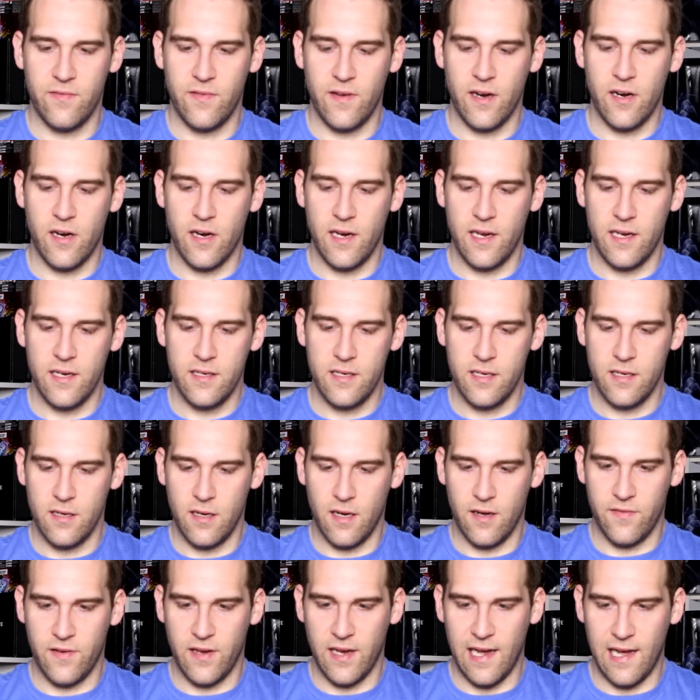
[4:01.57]
a variant
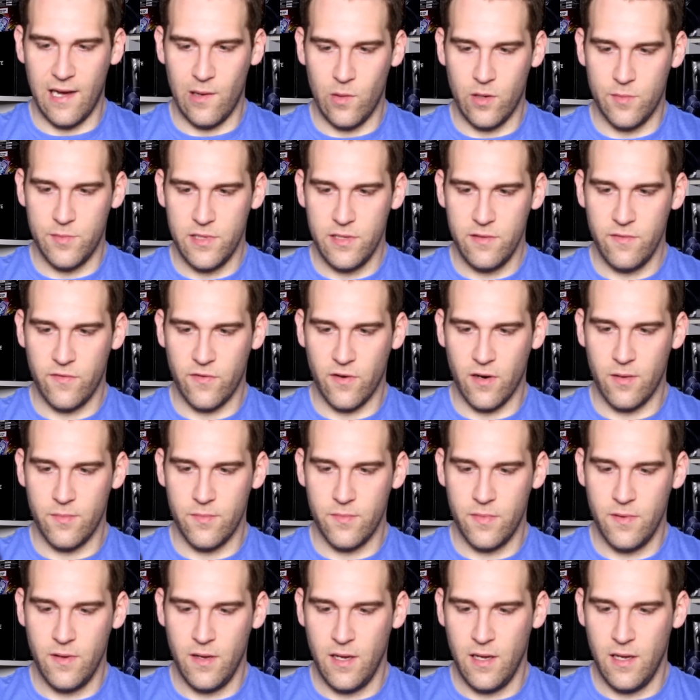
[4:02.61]
of Catwoman
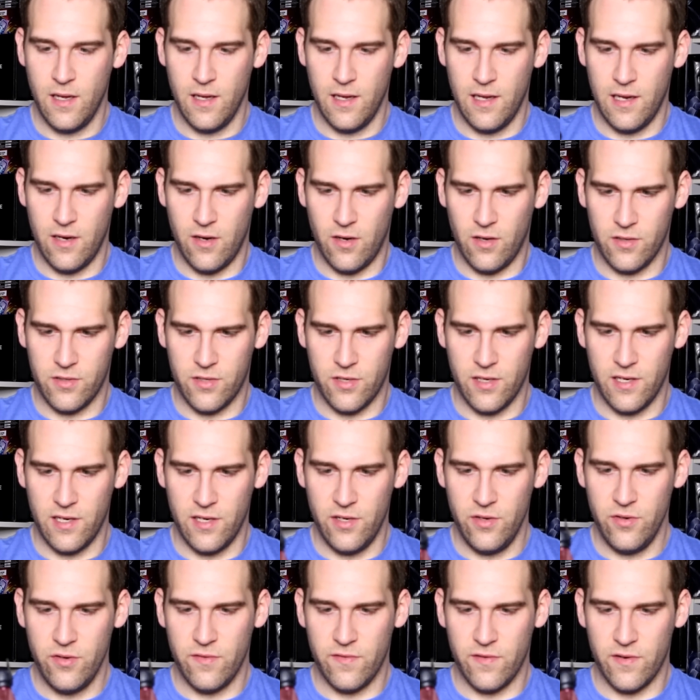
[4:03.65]
from an alternate
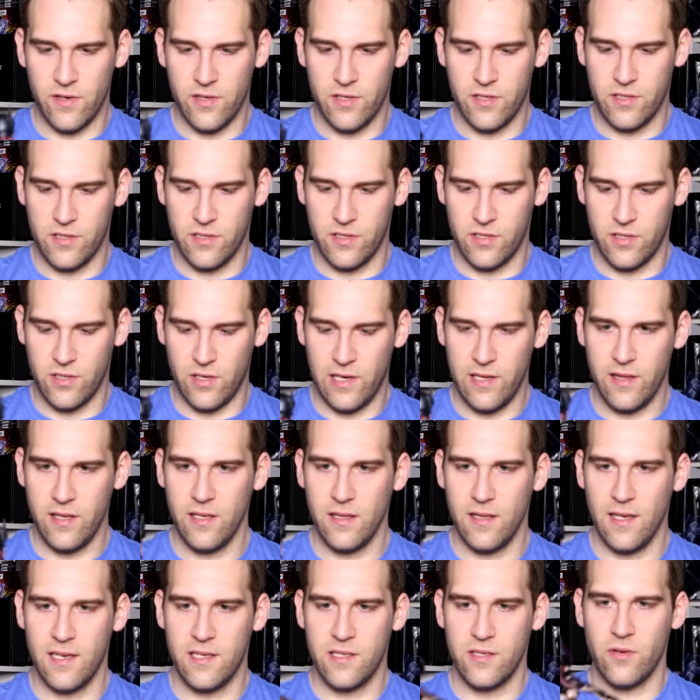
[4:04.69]
universe. So I
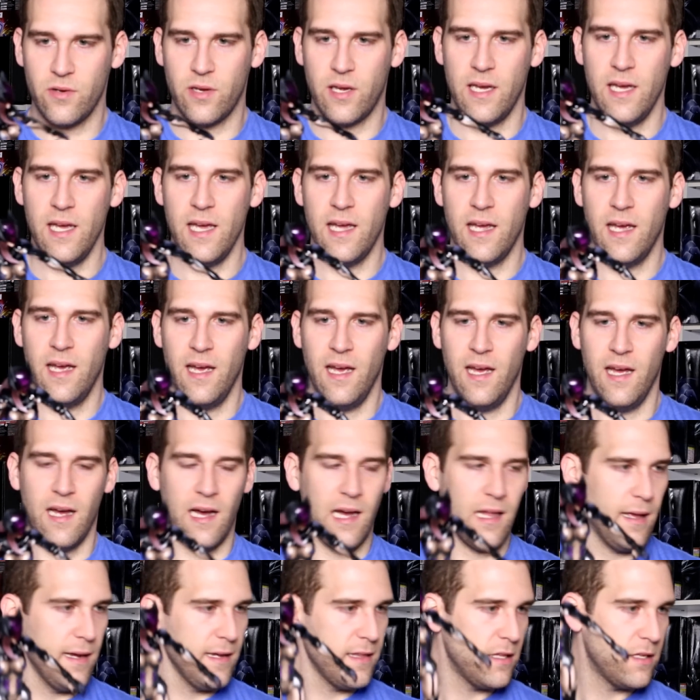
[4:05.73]
think that's okay.
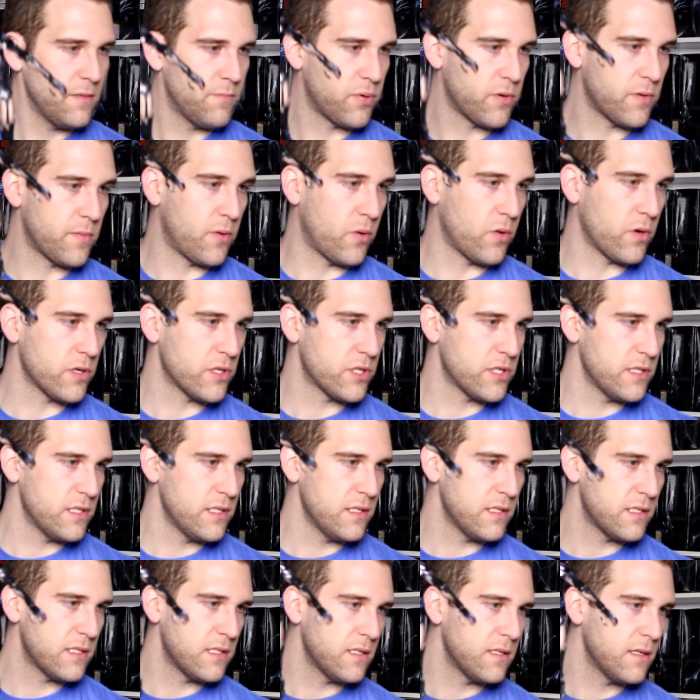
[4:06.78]
I like the
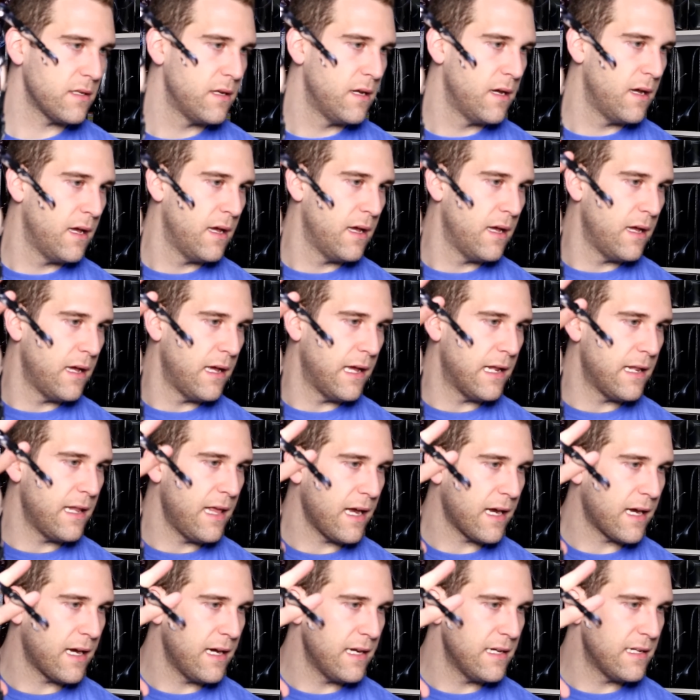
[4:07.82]
proportions and, and
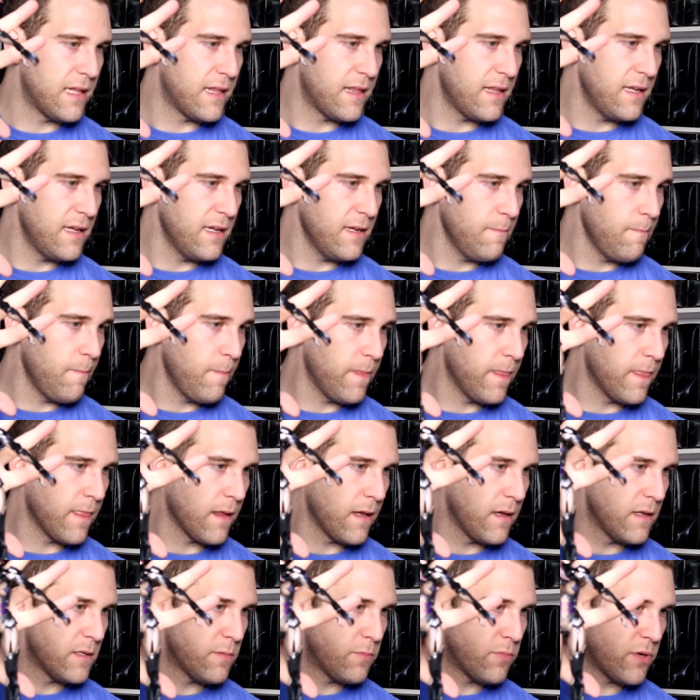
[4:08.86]
that kind of thing.
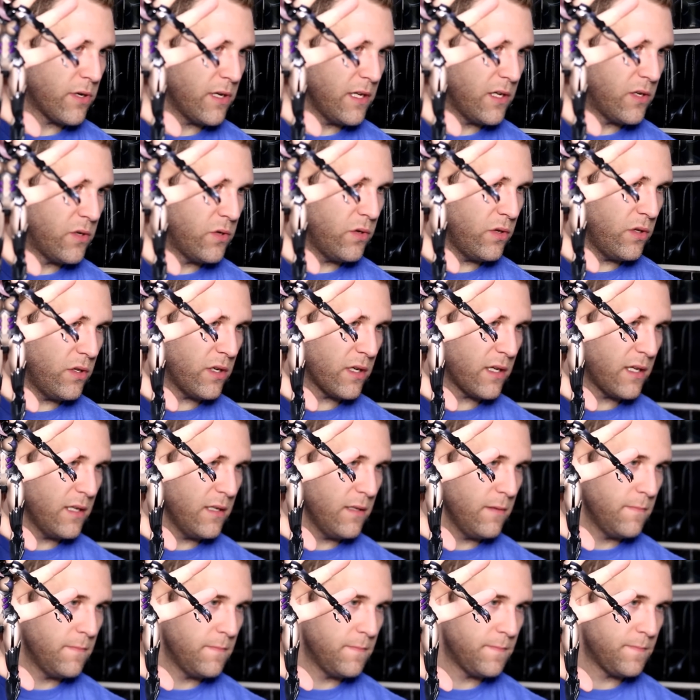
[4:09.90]
It's pretty cool
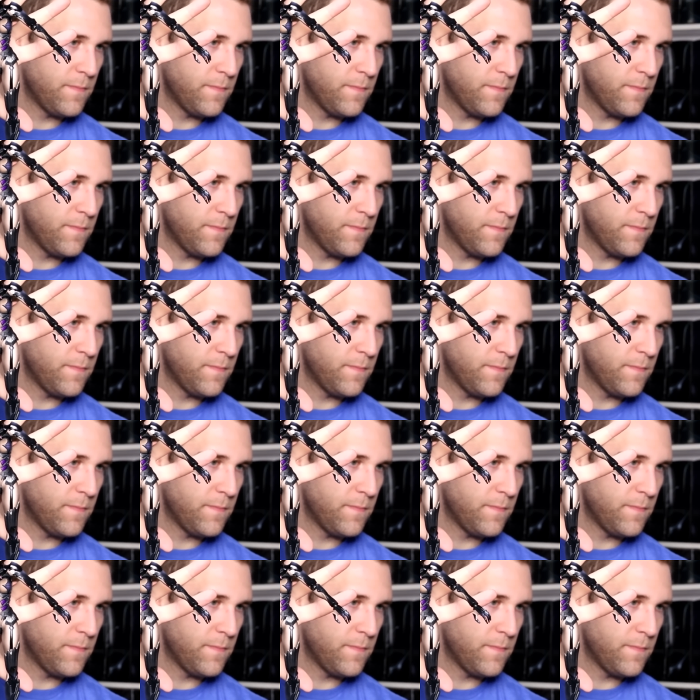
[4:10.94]
looking.